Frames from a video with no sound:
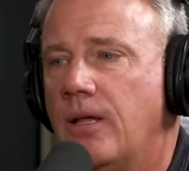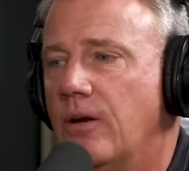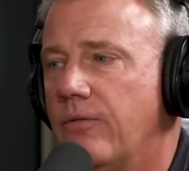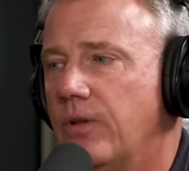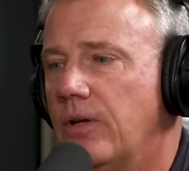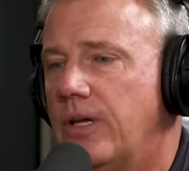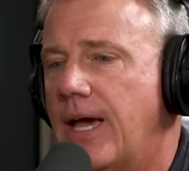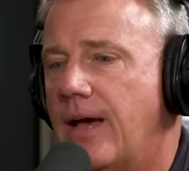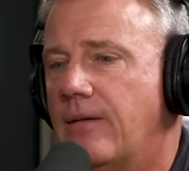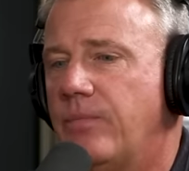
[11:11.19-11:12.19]
You know, if you look
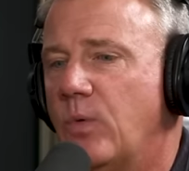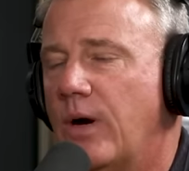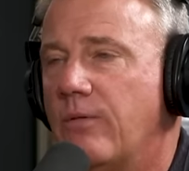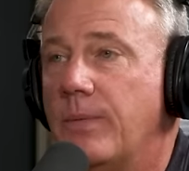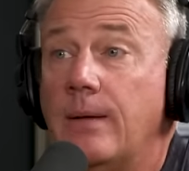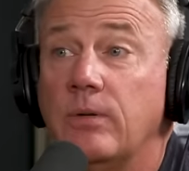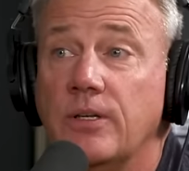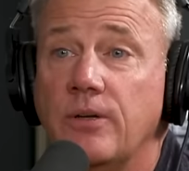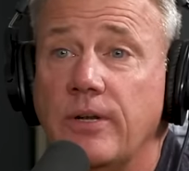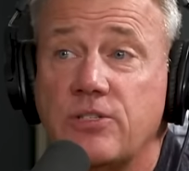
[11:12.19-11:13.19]
at where we've been able
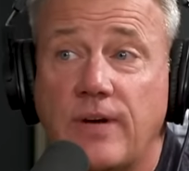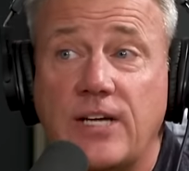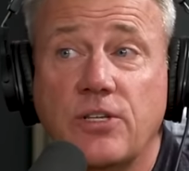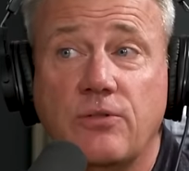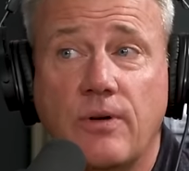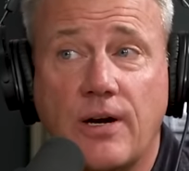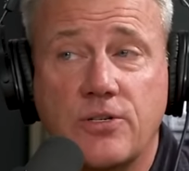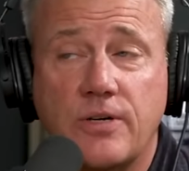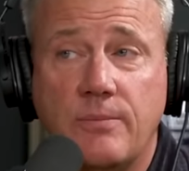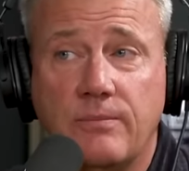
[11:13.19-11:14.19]
to do it, it's actually through our
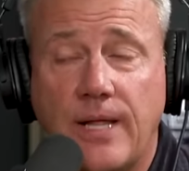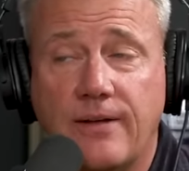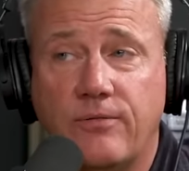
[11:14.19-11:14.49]
streaming